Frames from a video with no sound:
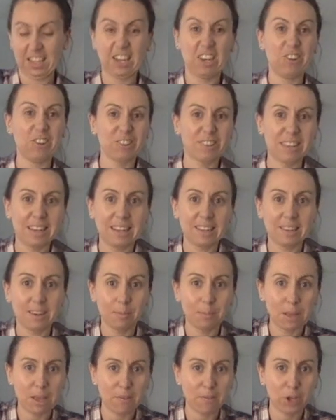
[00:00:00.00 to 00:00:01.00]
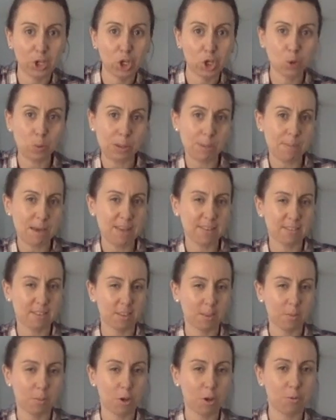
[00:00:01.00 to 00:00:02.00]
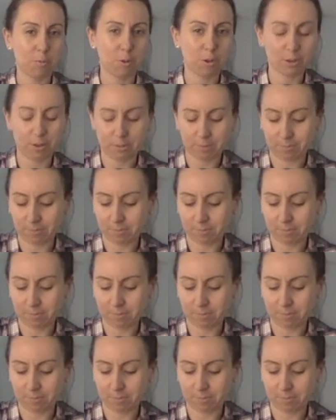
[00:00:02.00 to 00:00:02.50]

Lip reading: Looks a little bit of a gooey mess at the moment.